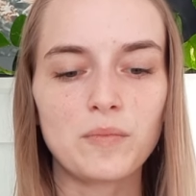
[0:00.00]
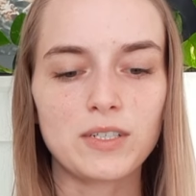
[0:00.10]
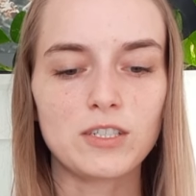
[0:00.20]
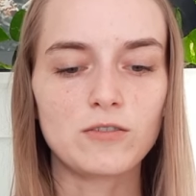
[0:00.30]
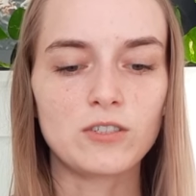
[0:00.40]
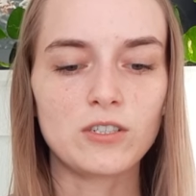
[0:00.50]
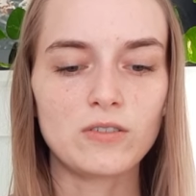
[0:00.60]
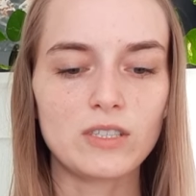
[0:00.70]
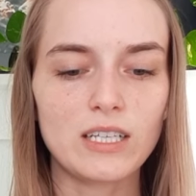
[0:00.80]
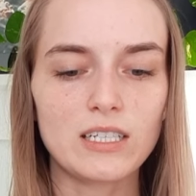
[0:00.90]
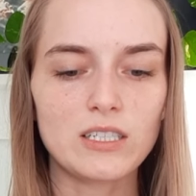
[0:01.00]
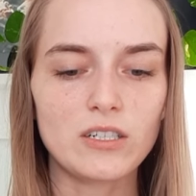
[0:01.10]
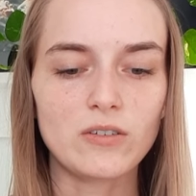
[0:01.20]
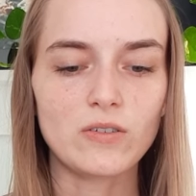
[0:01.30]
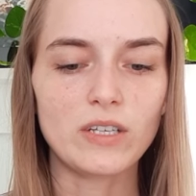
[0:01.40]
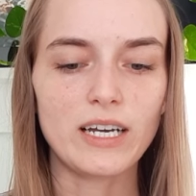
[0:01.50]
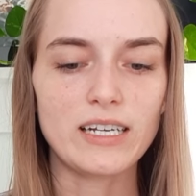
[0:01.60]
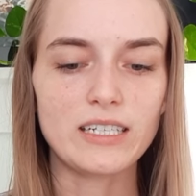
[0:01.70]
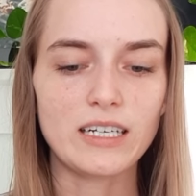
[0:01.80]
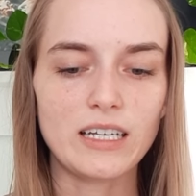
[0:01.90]
but to reduce this to the
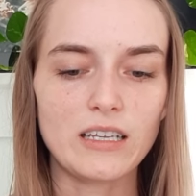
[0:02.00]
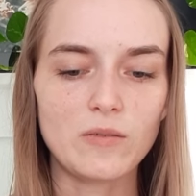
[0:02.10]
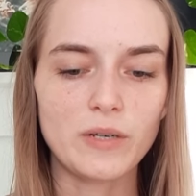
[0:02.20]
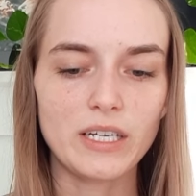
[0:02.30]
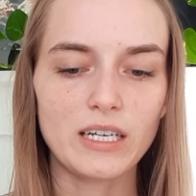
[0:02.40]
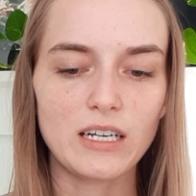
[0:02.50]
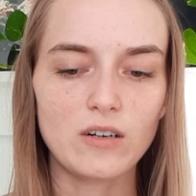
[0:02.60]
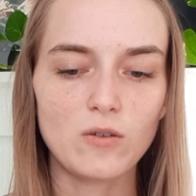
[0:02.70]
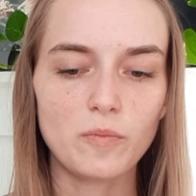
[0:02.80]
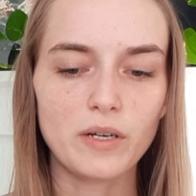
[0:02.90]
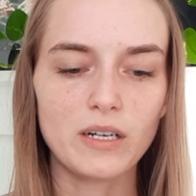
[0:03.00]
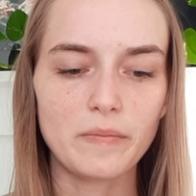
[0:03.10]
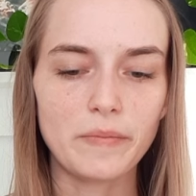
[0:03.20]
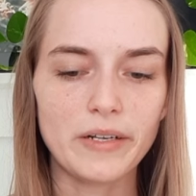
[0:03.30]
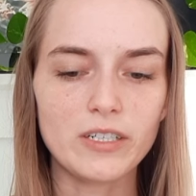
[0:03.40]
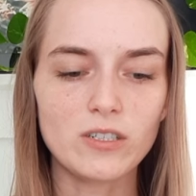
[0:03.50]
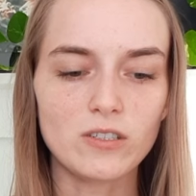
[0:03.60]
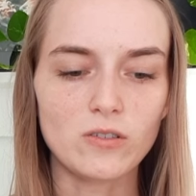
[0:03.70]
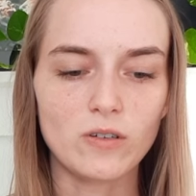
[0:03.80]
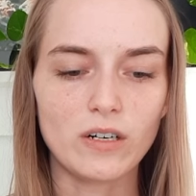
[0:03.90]
idea that we can open a mental
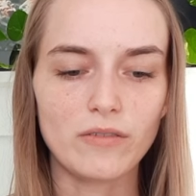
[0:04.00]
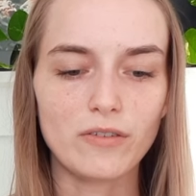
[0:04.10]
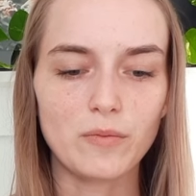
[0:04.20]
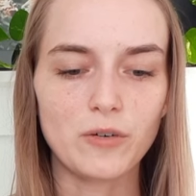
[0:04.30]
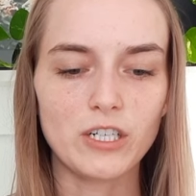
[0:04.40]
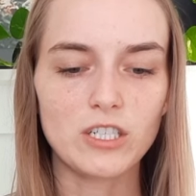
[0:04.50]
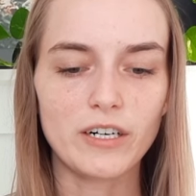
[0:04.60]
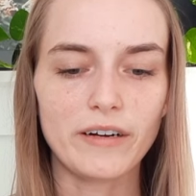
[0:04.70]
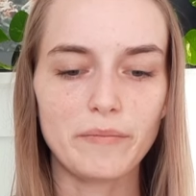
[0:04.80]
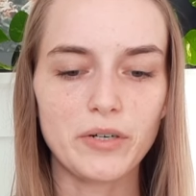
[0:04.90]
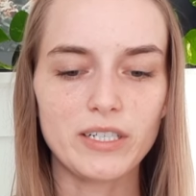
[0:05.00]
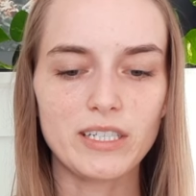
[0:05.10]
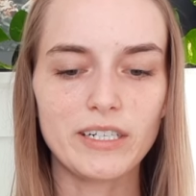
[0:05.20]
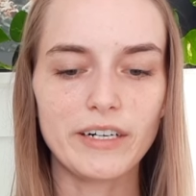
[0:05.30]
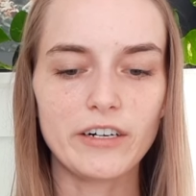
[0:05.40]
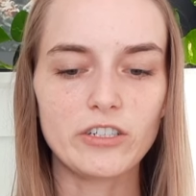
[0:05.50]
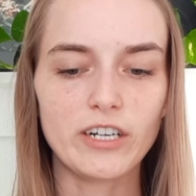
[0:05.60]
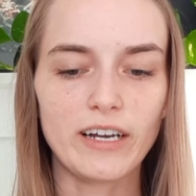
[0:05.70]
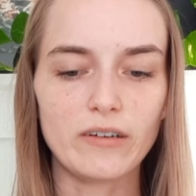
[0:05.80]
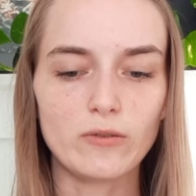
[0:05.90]
door from which our imprisoned inner
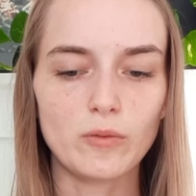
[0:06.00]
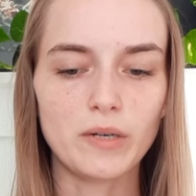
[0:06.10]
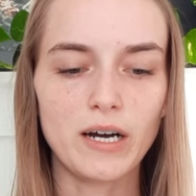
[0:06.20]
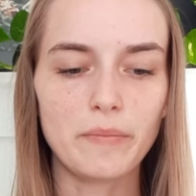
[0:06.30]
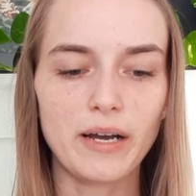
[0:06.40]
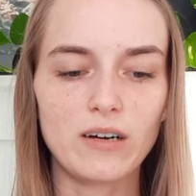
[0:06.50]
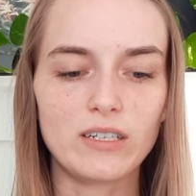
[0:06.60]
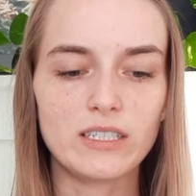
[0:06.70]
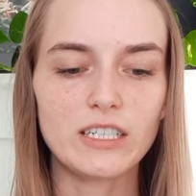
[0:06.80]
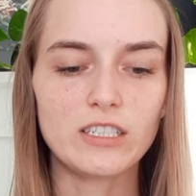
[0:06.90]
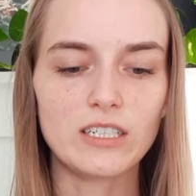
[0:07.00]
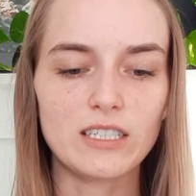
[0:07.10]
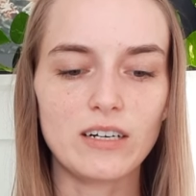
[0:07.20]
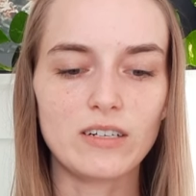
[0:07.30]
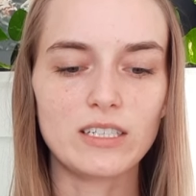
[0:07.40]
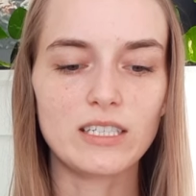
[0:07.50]
child will pop out and teach us how to